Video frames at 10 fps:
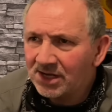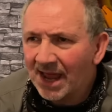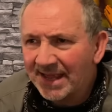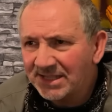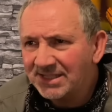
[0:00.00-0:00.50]

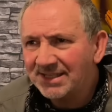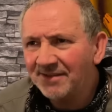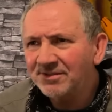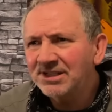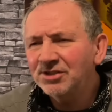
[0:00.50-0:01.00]
late
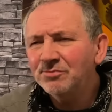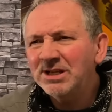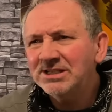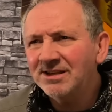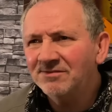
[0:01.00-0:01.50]
70s, mid
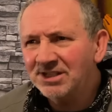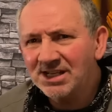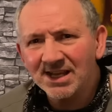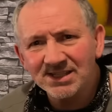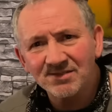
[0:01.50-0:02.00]
70s,
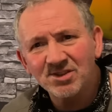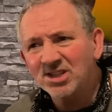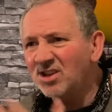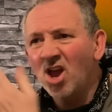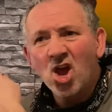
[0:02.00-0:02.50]
late 70s.